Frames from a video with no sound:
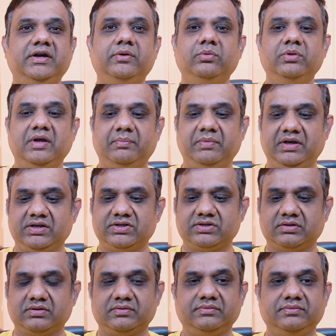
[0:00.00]
to the application.
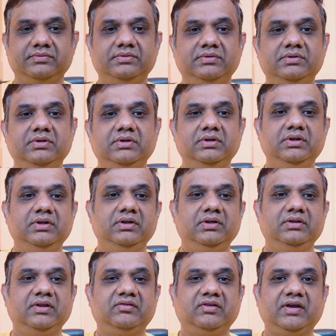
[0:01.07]

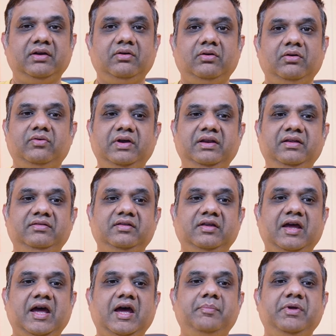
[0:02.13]
The second log file is
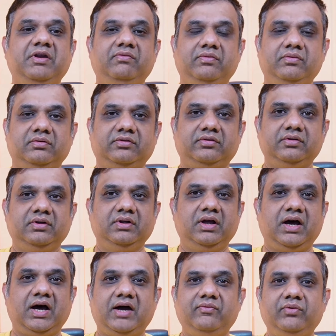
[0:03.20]
AppEnforce.
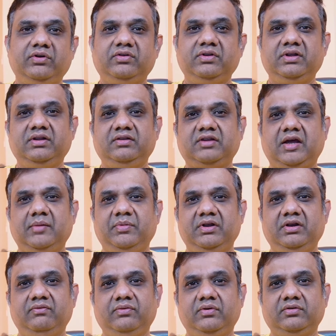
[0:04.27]
I would say this
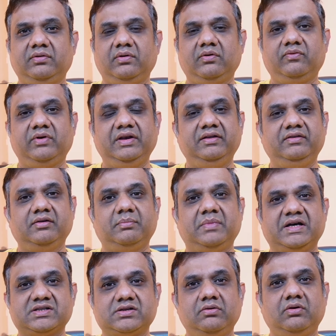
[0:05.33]
AppEnforce log file is a
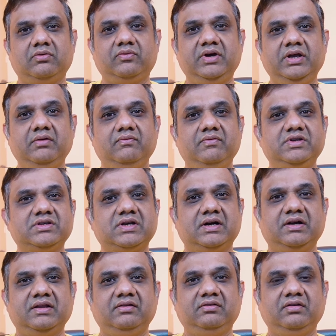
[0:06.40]
master log file which
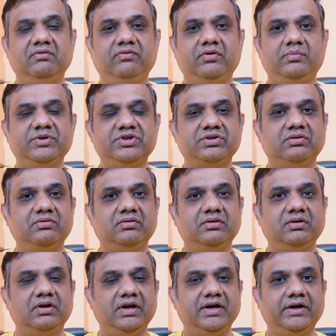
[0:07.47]
contains information
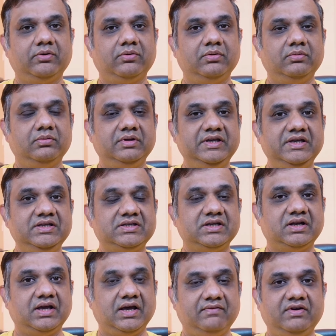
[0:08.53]
related to each
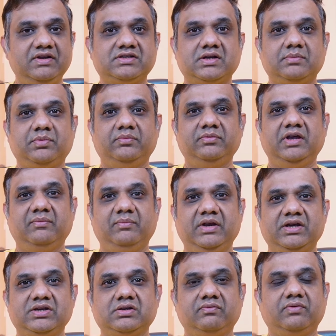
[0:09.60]
and every step of the
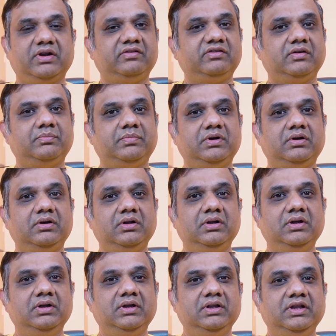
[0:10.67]
application. For example,
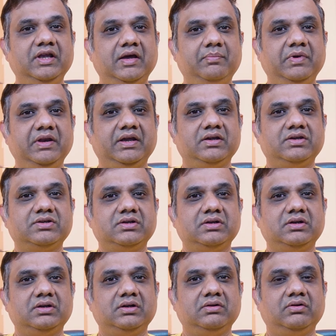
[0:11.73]
the
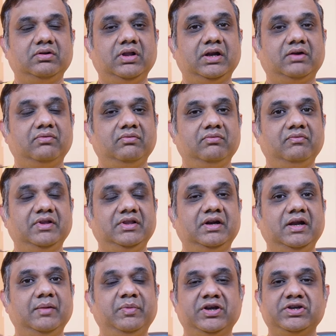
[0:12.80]
application, that whether
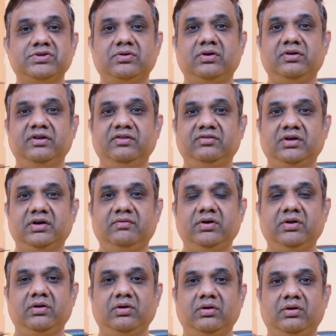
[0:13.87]
application got discovered
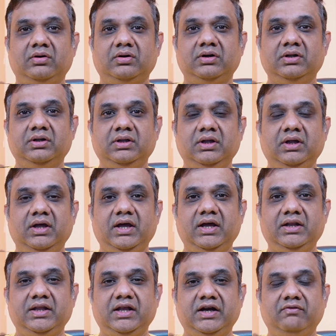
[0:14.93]
or not,
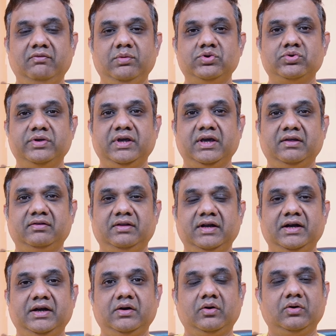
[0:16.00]
and then it will be showing us that
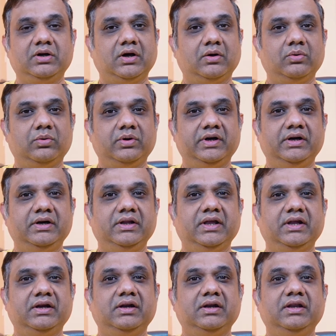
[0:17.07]
it got downloaded,
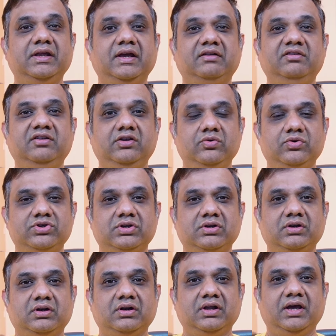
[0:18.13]
then the
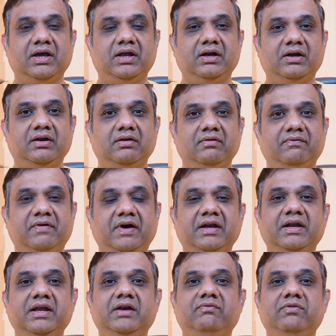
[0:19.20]
execution, and
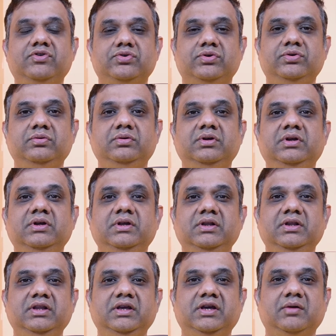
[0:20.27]
finally it will show you
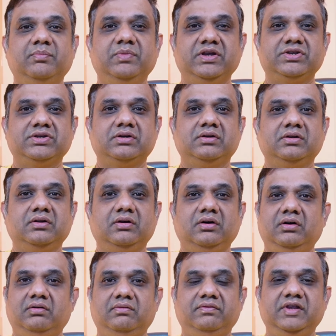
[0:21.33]
the completion
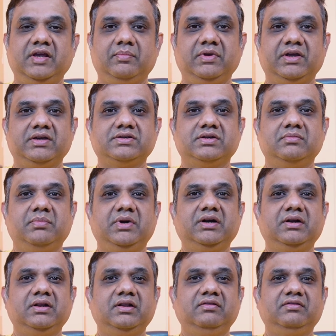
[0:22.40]
of the application. But
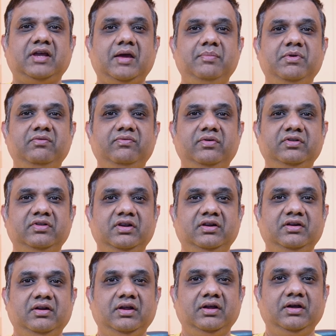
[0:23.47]
this
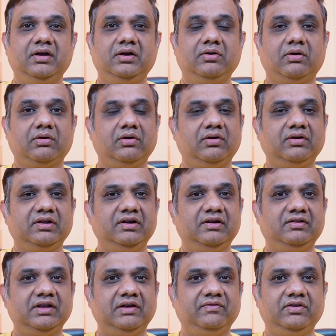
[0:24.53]
AppEnforce.log
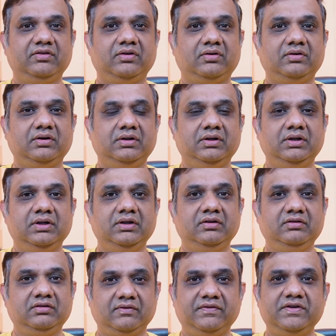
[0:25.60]
itself is not
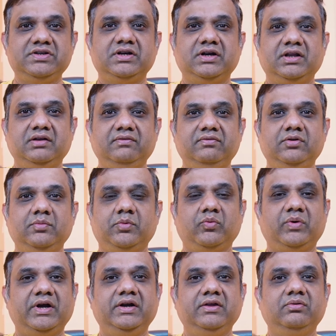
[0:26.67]
sufficient enough to
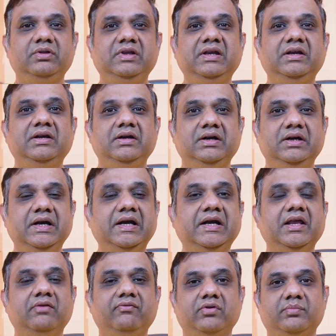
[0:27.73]
provide you the detailed
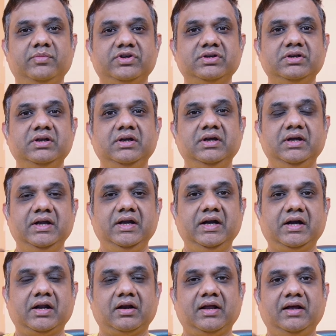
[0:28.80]
information. It
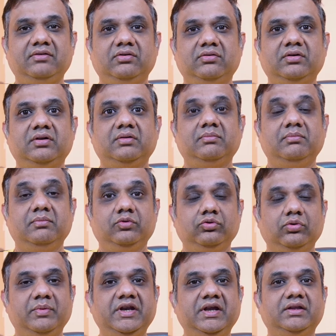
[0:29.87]
relies on so
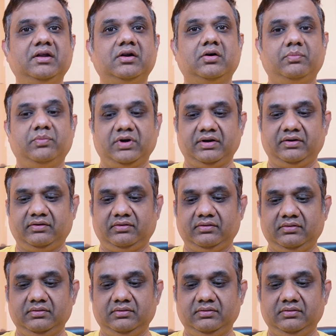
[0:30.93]
many other components.